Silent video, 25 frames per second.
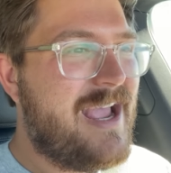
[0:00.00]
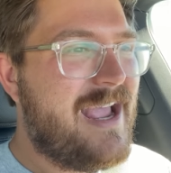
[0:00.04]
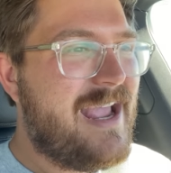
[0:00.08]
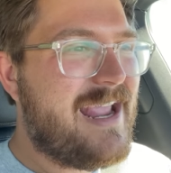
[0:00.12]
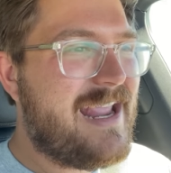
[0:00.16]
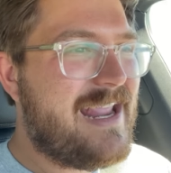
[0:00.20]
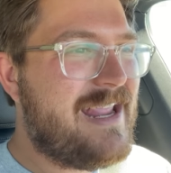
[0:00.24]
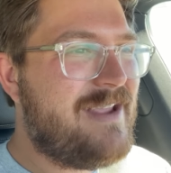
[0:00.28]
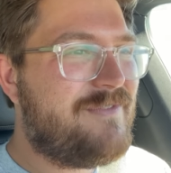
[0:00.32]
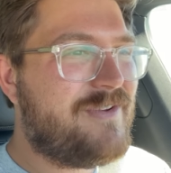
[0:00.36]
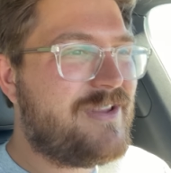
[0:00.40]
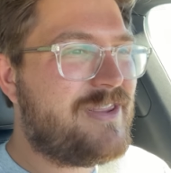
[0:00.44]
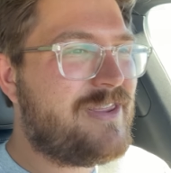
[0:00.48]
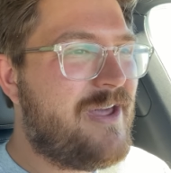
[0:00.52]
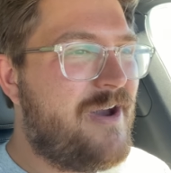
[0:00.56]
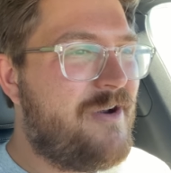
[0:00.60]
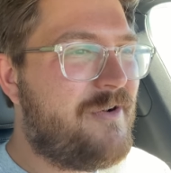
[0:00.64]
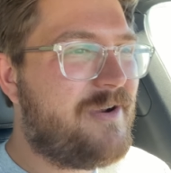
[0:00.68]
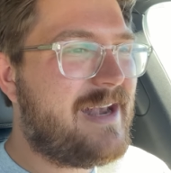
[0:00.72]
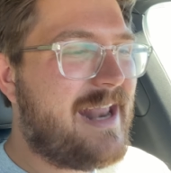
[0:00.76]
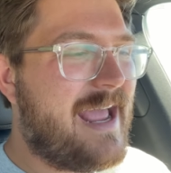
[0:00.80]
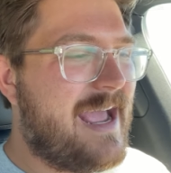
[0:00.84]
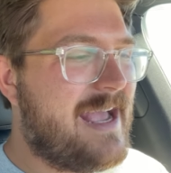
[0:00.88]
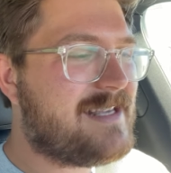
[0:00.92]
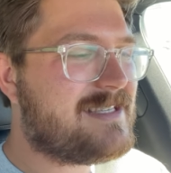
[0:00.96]
even though
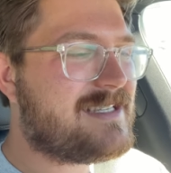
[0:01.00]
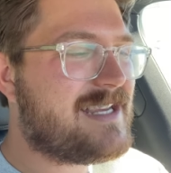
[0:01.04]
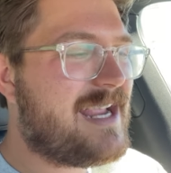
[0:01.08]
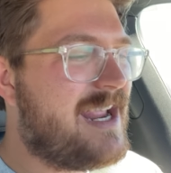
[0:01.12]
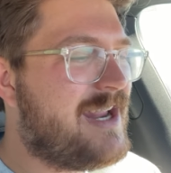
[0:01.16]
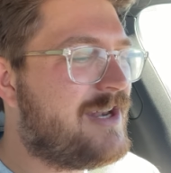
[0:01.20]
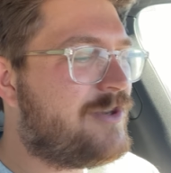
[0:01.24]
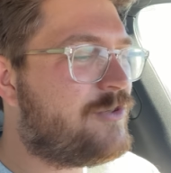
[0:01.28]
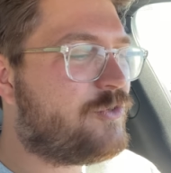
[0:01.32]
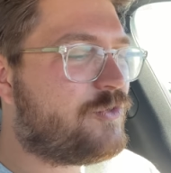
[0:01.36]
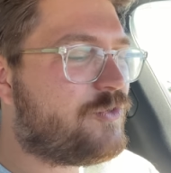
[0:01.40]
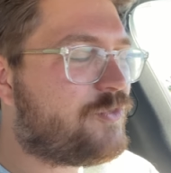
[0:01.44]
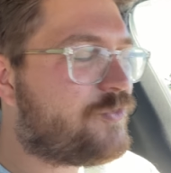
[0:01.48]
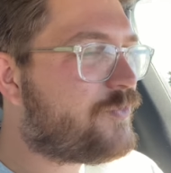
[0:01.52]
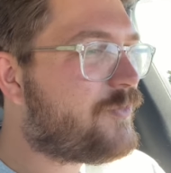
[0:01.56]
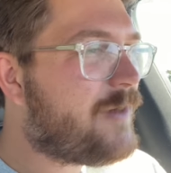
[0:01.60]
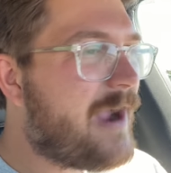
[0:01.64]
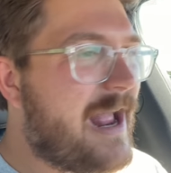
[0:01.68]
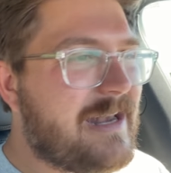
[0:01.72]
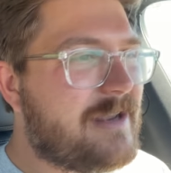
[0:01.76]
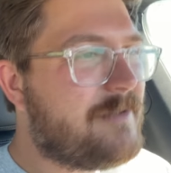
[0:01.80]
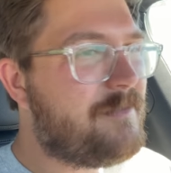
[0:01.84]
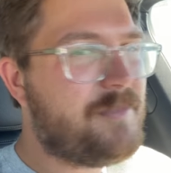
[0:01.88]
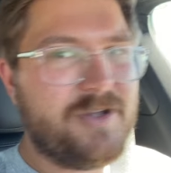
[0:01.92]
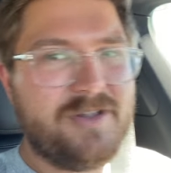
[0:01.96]
it has
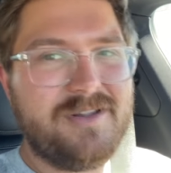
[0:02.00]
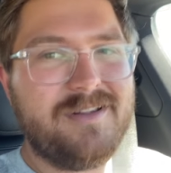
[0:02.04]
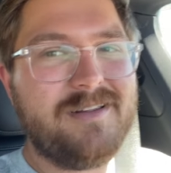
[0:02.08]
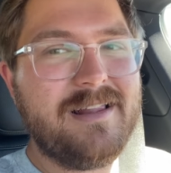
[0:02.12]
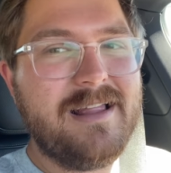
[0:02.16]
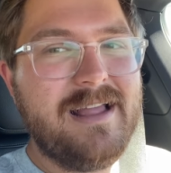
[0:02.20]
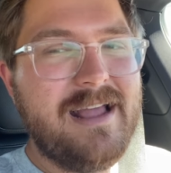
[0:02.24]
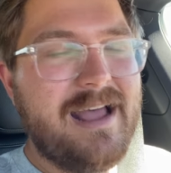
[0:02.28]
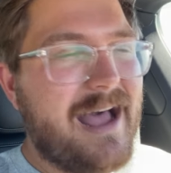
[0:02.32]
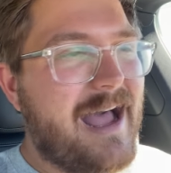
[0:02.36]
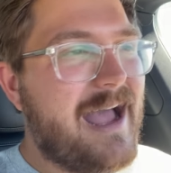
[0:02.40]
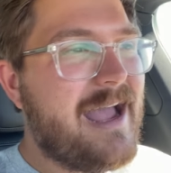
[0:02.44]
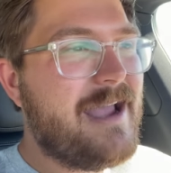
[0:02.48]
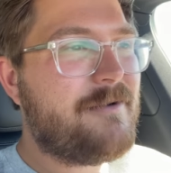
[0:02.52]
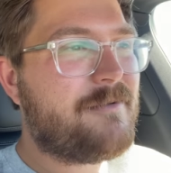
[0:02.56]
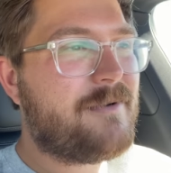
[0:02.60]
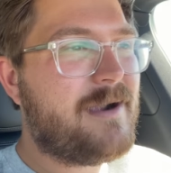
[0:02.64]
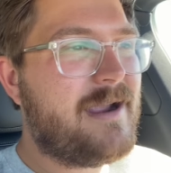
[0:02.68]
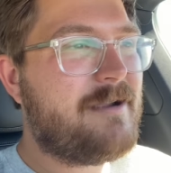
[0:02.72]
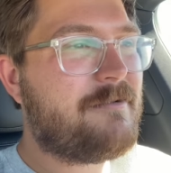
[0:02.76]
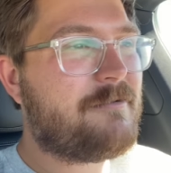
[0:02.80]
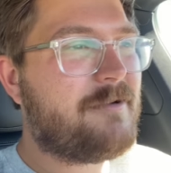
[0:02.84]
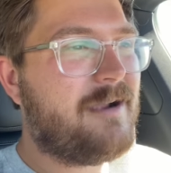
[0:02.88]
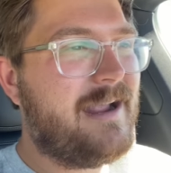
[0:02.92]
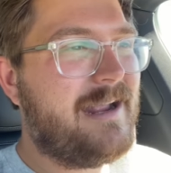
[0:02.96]
incredible
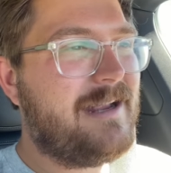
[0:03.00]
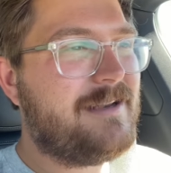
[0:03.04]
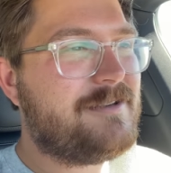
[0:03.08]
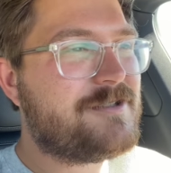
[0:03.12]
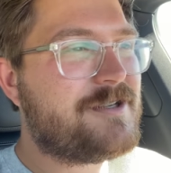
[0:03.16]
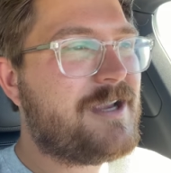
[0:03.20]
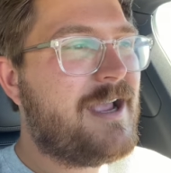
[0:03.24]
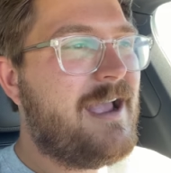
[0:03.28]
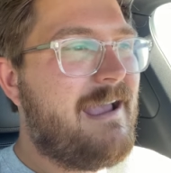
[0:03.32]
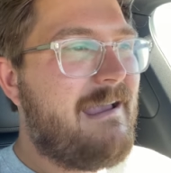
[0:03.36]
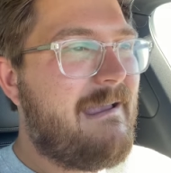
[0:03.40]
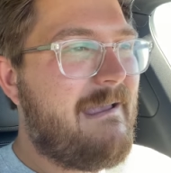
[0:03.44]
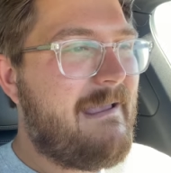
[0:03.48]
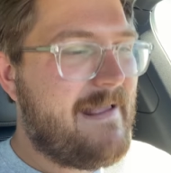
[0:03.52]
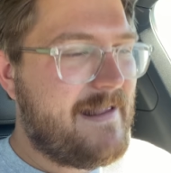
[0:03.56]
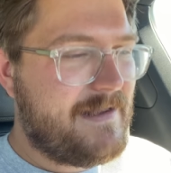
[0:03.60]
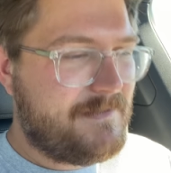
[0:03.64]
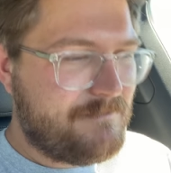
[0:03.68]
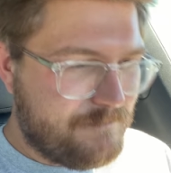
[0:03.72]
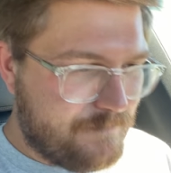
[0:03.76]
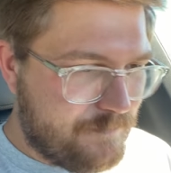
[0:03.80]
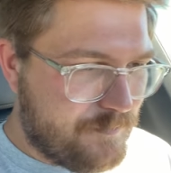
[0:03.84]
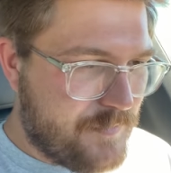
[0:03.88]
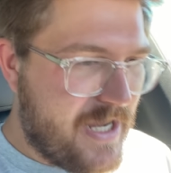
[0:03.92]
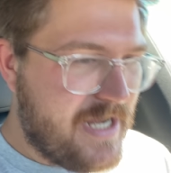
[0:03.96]
highway range.
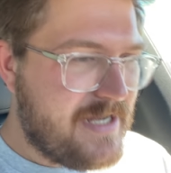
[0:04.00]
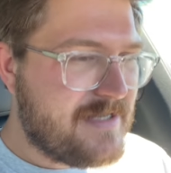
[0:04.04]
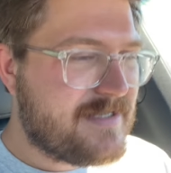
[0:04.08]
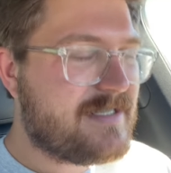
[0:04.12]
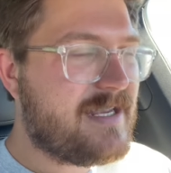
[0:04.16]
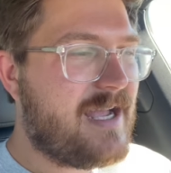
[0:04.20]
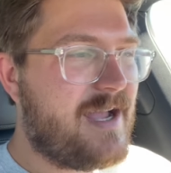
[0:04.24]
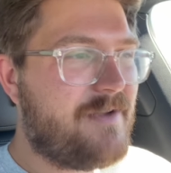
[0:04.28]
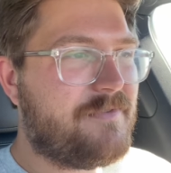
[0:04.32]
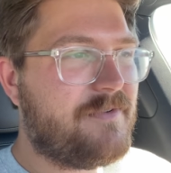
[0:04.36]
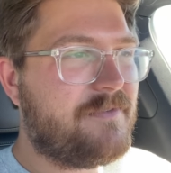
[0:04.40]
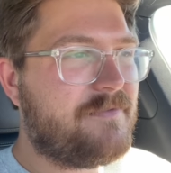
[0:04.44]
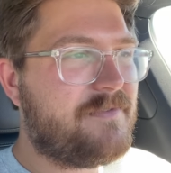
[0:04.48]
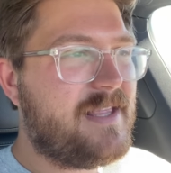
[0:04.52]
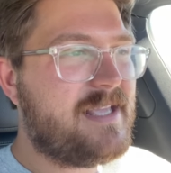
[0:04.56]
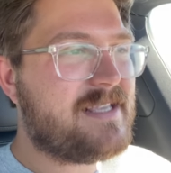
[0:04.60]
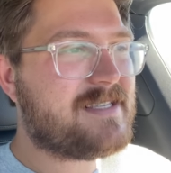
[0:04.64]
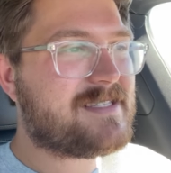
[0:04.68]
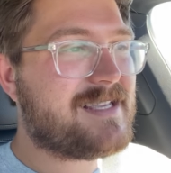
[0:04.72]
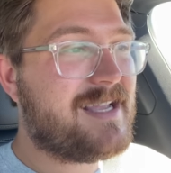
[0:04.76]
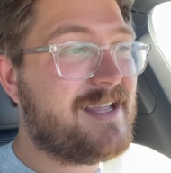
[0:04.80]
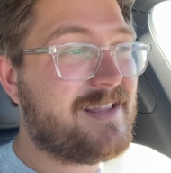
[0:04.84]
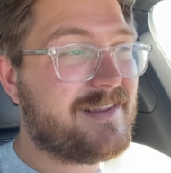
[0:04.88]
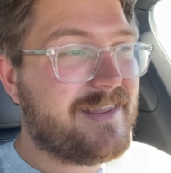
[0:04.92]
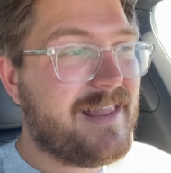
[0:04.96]
And based off of
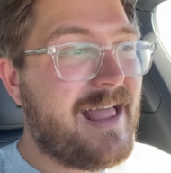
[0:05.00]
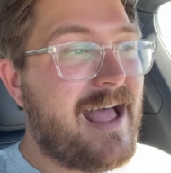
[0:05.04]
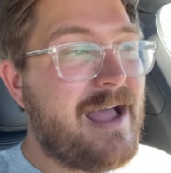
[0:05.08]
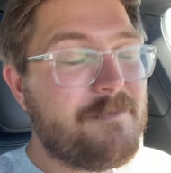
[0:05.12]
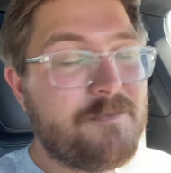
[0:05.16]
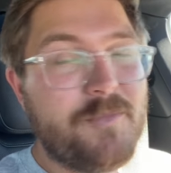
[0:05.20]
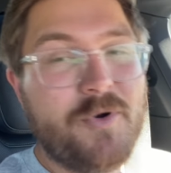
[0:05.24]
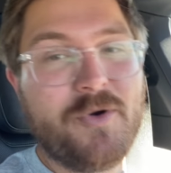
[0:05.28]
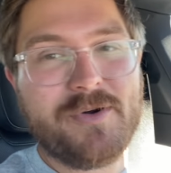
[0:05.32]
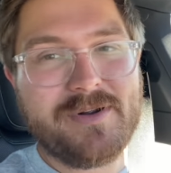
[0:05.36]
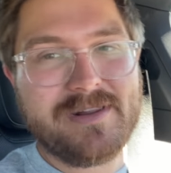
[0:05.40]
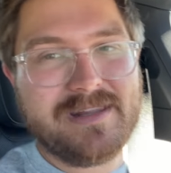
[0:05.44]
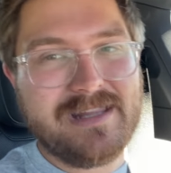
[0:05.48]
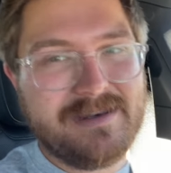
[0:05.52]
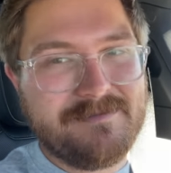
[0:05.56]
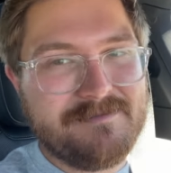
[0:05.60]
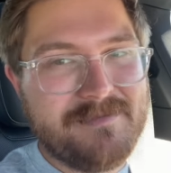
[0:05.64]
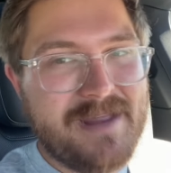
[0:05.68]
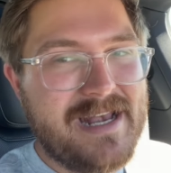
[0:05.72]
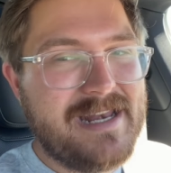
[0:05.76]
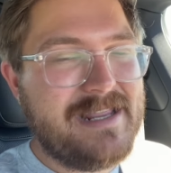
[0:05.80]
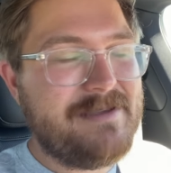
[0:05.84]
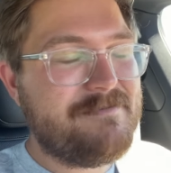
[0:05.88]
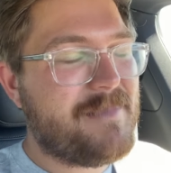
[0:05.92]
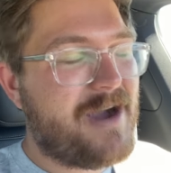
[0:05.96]
this, a lot more than
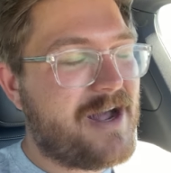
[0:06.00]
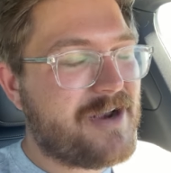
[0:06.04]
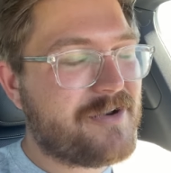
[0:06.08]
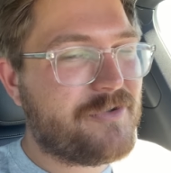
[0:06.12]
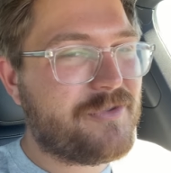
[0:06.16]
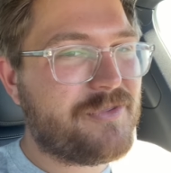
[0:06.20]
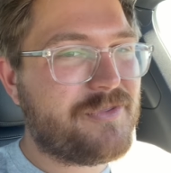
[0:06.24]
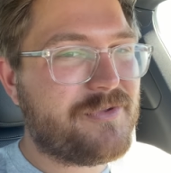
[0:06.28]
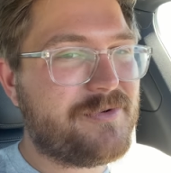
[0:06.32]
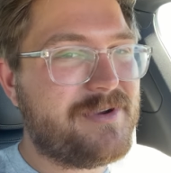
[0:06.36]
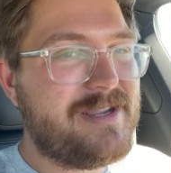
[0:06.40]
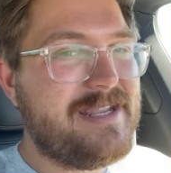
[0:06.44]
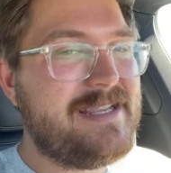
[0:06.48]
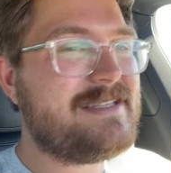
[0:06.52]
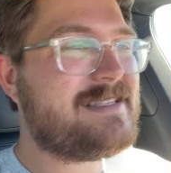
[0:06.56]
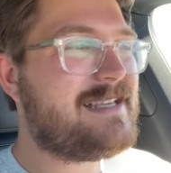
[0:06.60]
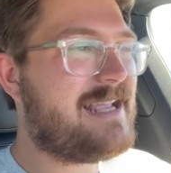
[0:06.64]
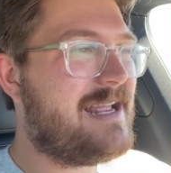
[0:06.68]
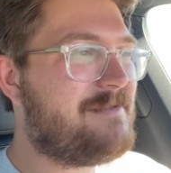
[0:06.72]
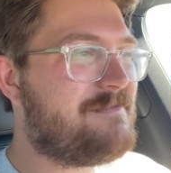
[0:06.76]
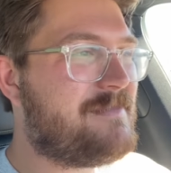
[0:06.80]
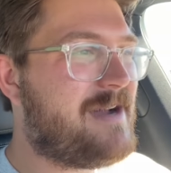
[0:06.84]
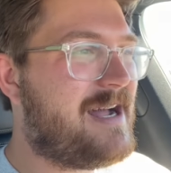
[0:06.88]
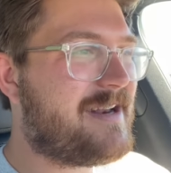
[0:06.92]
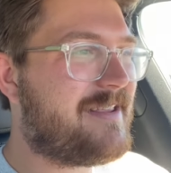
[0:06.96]
many Model 3s
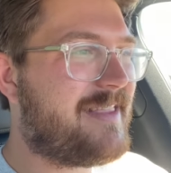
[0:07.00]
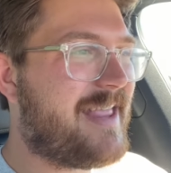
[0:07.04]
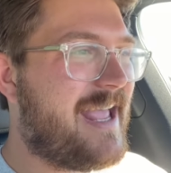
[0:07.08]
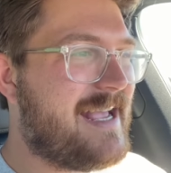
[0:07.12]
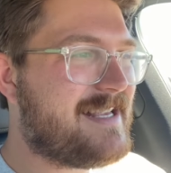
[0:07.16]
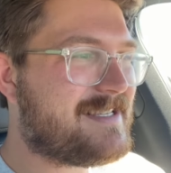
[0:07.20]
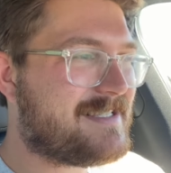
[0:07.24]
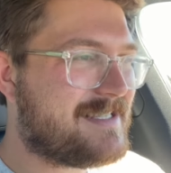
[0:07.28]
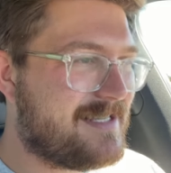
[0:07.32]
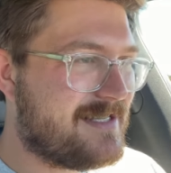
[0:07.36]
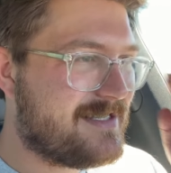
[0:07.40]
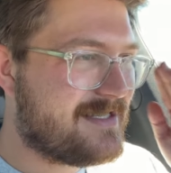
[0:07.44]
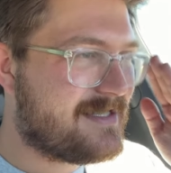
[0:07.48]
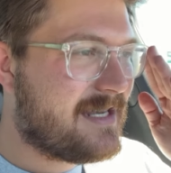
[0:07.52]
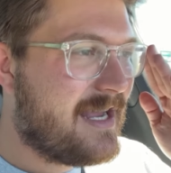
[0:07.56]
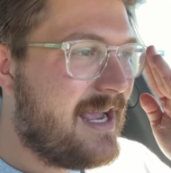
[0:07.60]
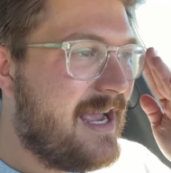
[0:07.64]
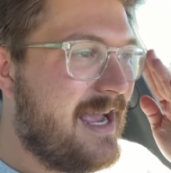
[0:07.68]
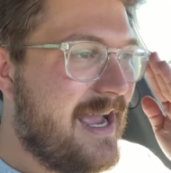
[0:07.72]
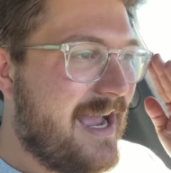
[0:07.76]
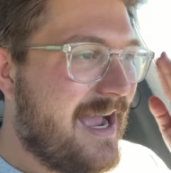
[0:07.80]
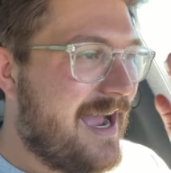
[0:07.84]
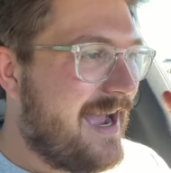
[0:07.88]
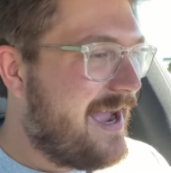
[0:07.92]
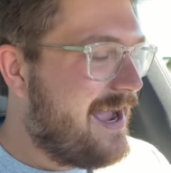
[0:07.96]
and Model S's.
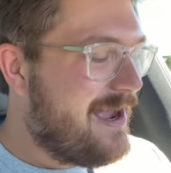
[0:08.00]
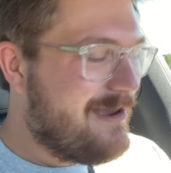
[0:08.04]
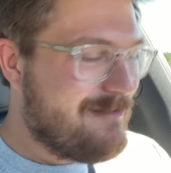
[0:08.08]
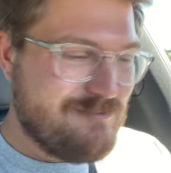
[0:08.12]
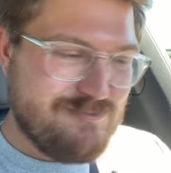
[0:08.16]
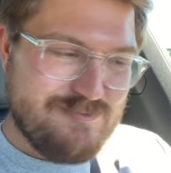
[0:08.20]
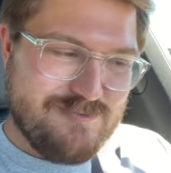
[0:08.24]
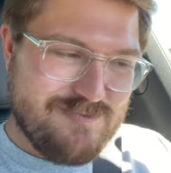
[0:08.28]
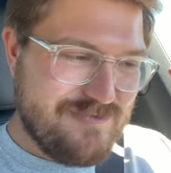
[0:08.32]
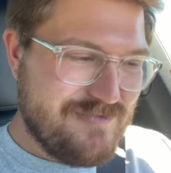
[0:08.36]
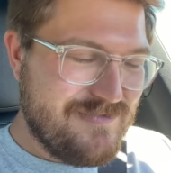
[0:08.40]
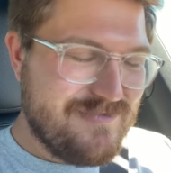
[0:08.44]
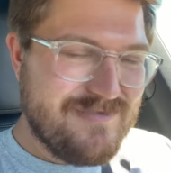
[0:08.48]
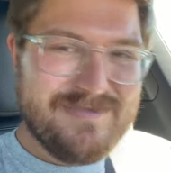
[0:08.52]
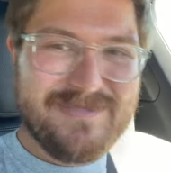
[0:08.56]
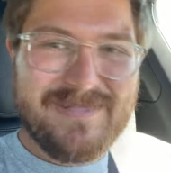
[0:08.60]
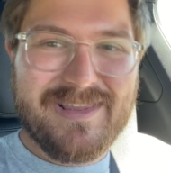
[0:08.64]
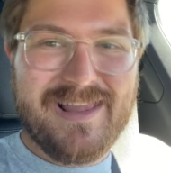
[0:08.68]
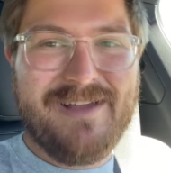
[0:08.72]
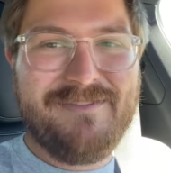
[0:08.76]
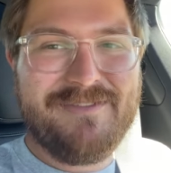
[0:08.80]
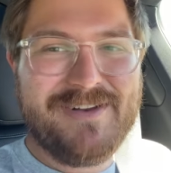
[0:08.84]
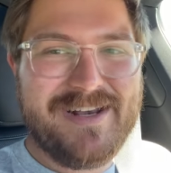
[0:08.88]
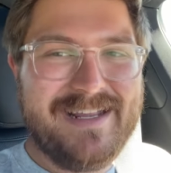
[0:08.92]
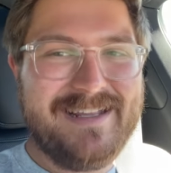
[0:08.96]

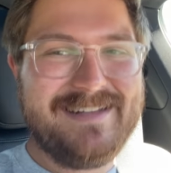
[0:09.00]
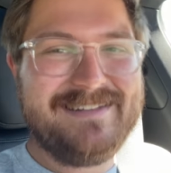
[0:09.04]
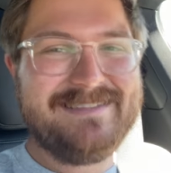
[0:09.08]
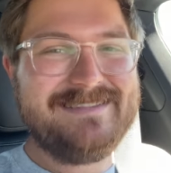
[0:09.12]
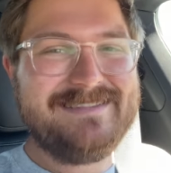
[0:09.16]
Loving it.